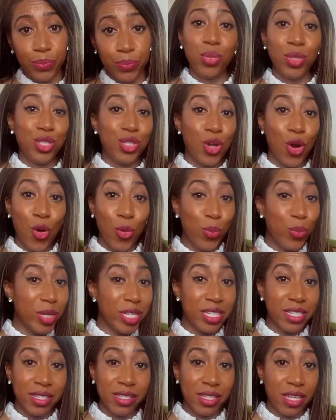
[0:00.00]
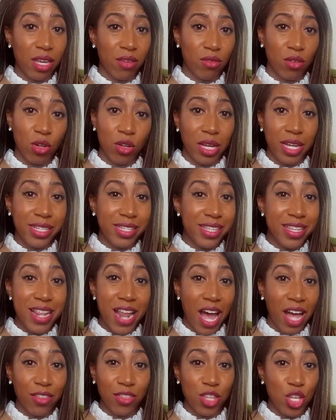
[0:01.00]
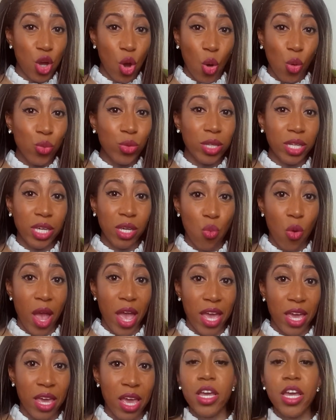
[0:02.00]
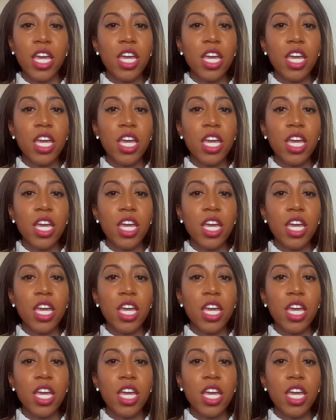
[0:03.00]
But don't be deceived. It's not the only way.